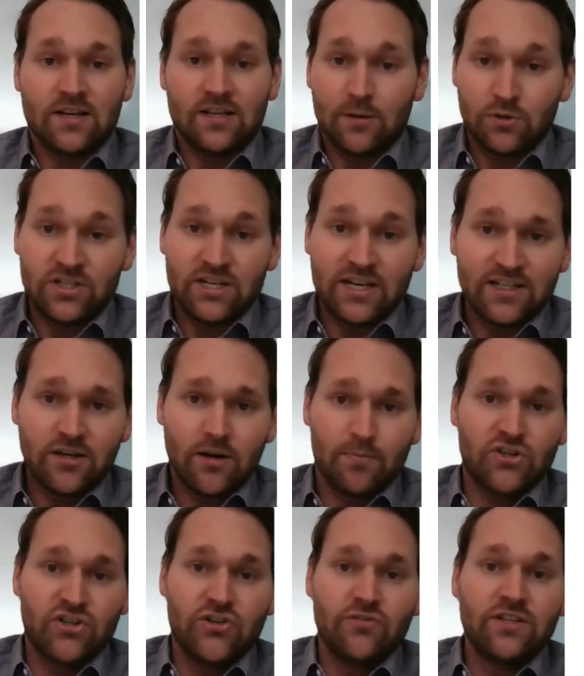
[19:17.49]
They would take the
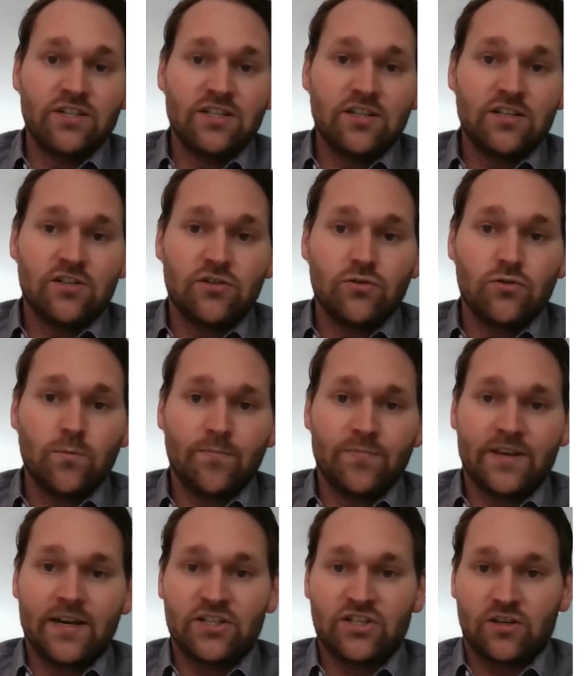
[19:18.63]
opportunity to,
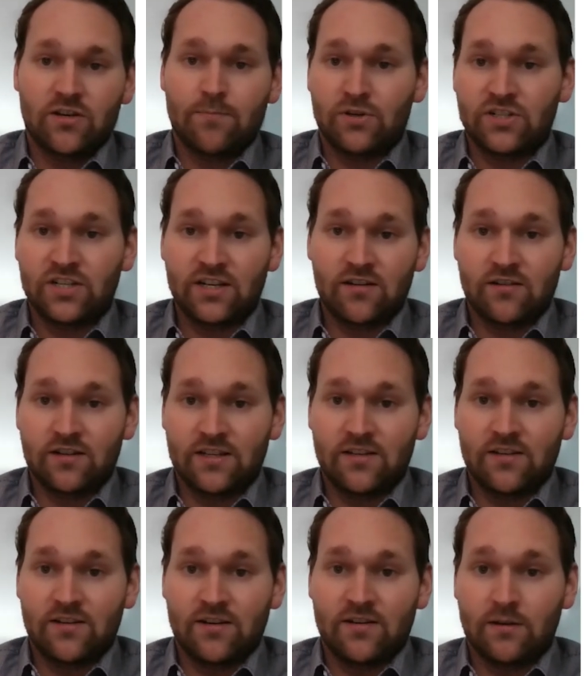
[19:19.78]
as
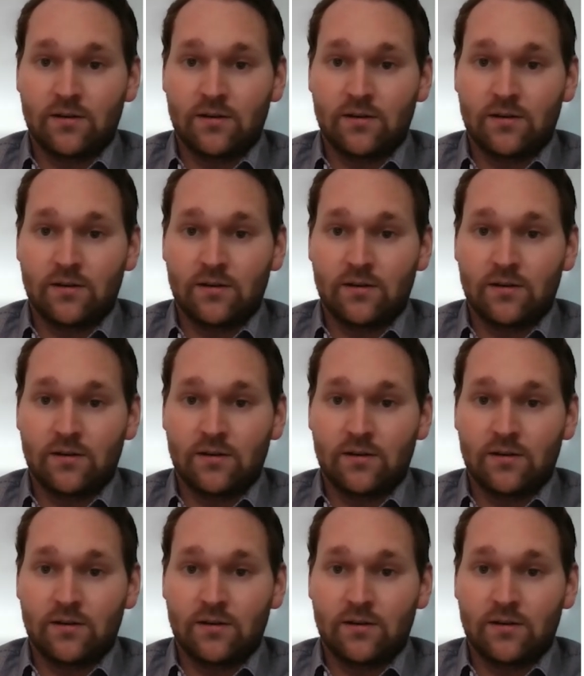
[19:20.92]
particularly